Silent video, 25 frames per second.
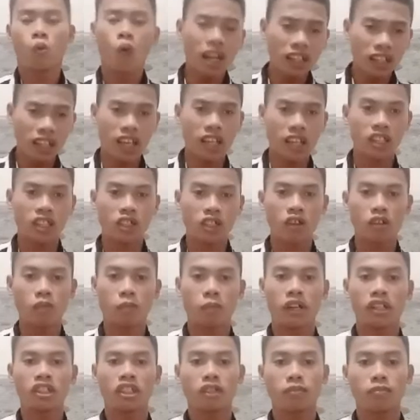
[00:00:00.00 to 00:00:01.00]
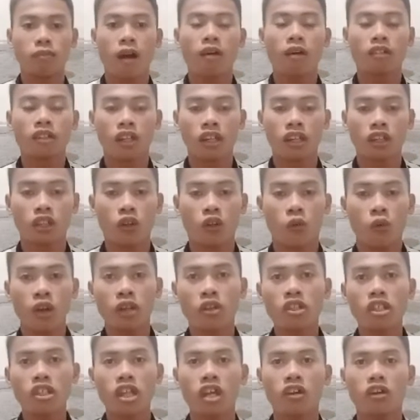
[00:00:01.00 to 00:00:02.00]
What is convergent boundaries? So
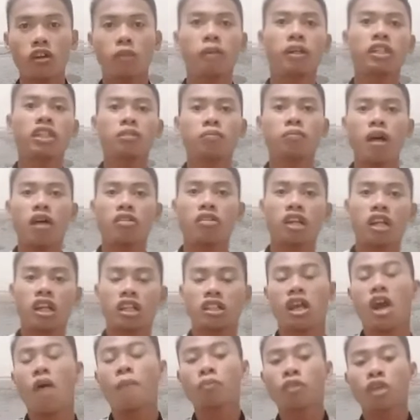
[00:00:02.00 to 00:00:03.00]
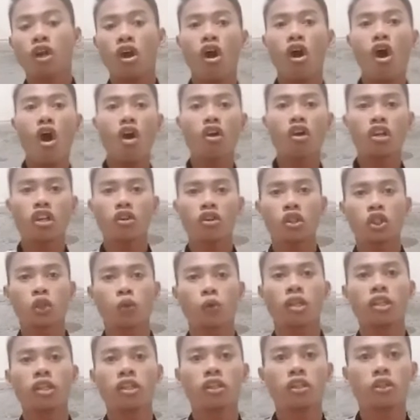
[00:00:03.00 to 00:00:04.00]
when you say convergent boundaries,
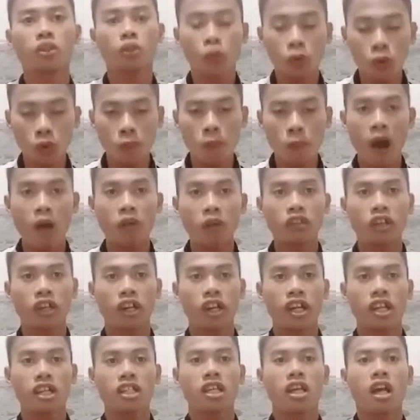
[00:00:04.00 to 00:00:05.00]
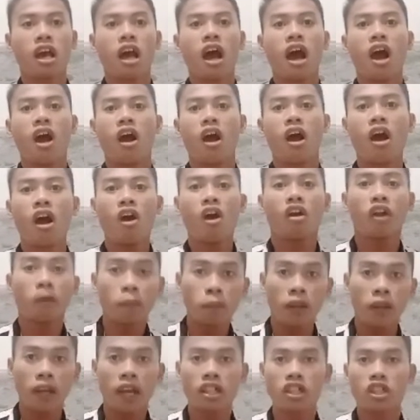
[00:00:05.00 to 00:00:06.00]
occurs when two boundaries
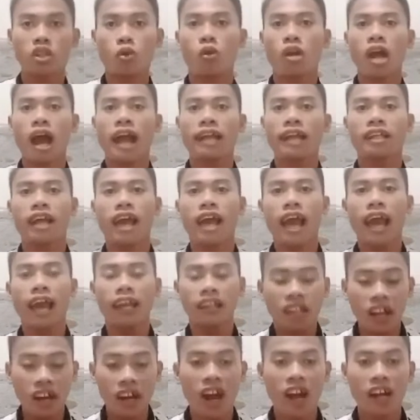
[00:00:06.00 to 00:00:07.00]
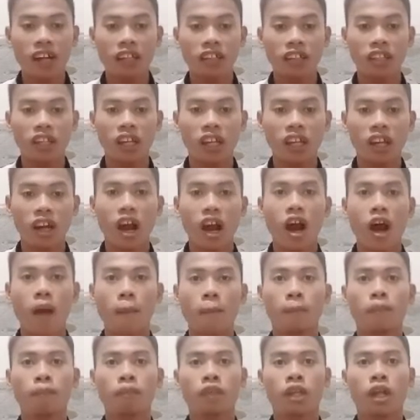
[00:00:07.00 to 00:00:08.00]
or plates collide, and there are three
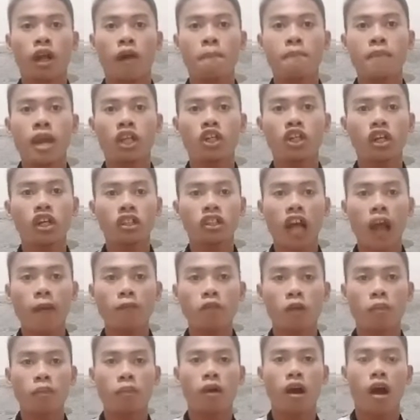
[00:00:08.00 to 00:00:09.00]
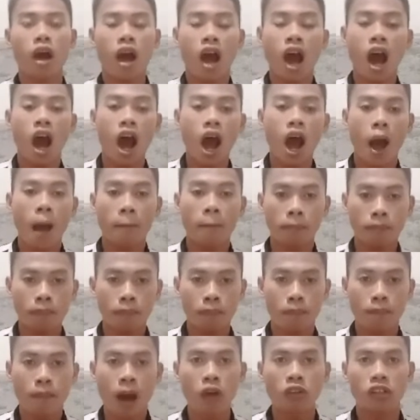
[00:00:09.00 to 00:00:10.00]
major types of
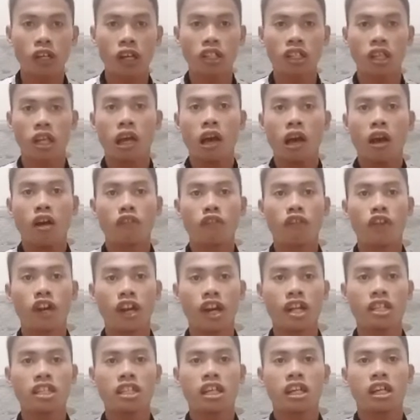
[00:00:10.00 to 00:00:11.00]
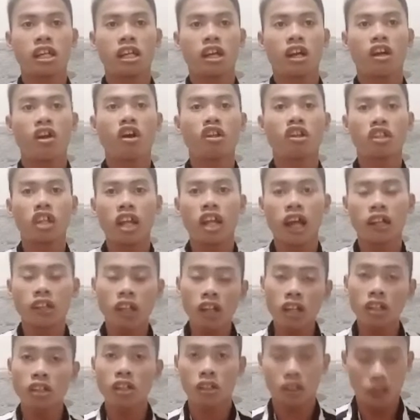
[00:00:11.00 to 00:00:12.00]
boundaries. First,
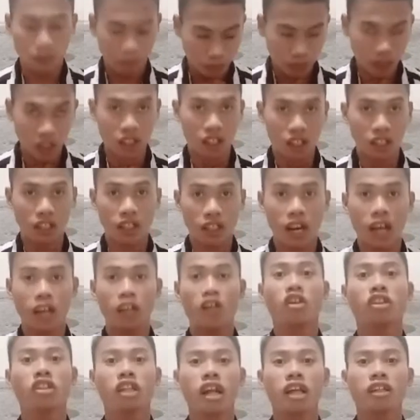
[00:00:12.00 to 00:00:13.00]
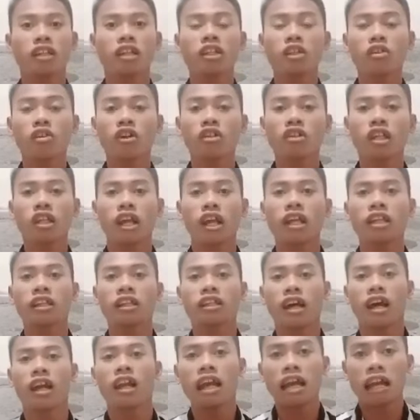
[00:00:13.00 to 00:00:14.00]
continental to
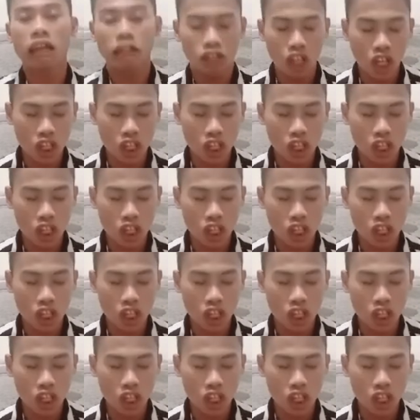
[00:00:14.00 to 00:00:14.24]
continental.